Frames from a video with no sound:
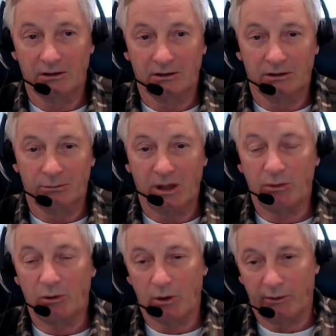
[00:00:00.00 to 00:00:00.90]

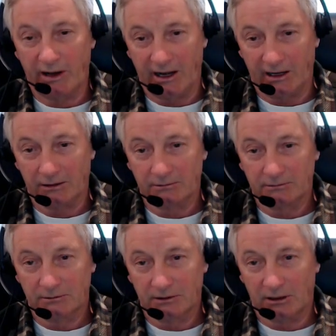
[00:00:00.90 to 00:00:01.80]
where we're heading,
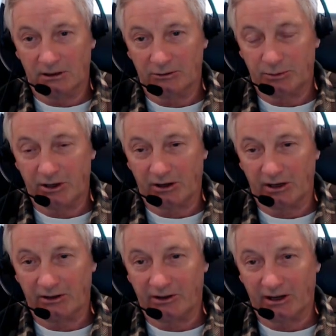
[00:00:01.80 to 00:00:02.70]
particularly
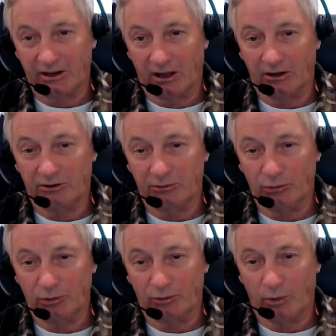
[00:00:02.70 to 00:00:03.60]
as technology
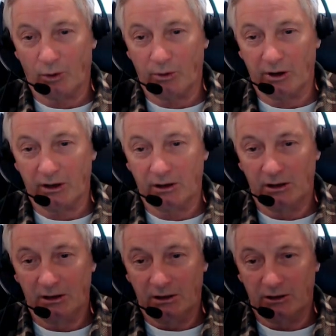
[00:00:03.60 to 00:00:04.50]
moves forward and
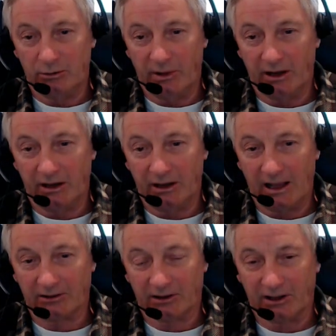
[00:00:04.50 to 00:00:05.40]
humanity
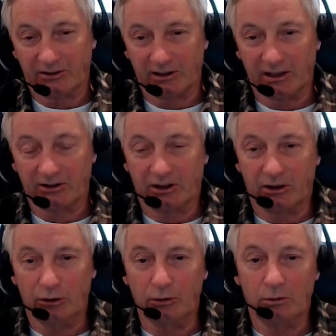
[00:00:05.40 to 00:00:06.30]
has less and less to
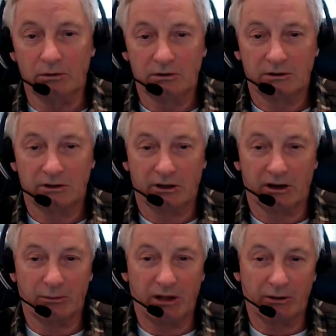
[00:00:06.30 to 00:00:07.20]
do. We're going
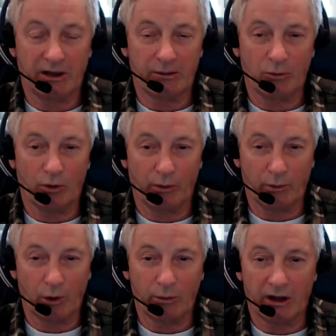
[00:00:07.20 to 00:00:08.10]
to be able to have more with
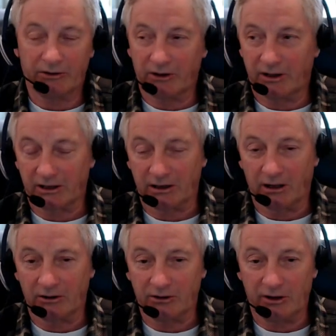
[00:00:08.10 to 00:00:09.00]
robots and
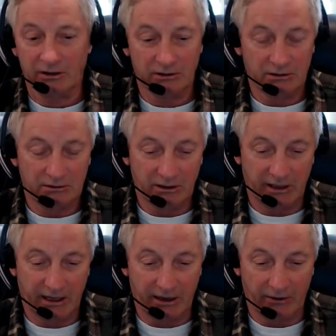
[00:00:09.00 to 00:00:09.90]
technology to
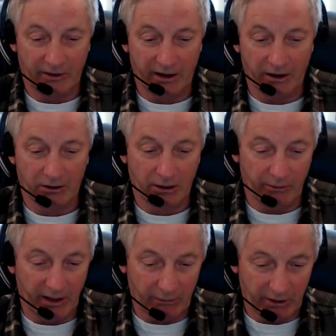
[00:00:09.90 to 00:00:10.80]
take care of that. And I'll cover
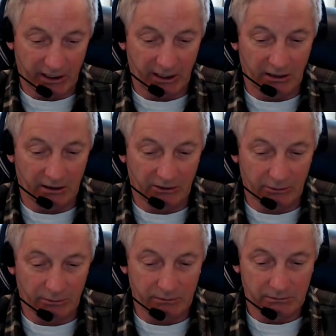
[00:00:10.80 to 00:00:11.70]
that when I get into
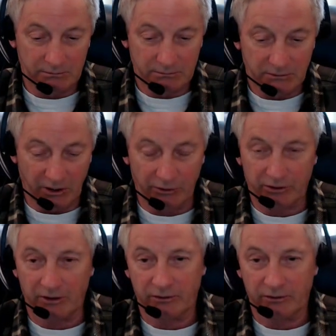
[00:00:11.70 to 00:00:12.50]
some other stuff.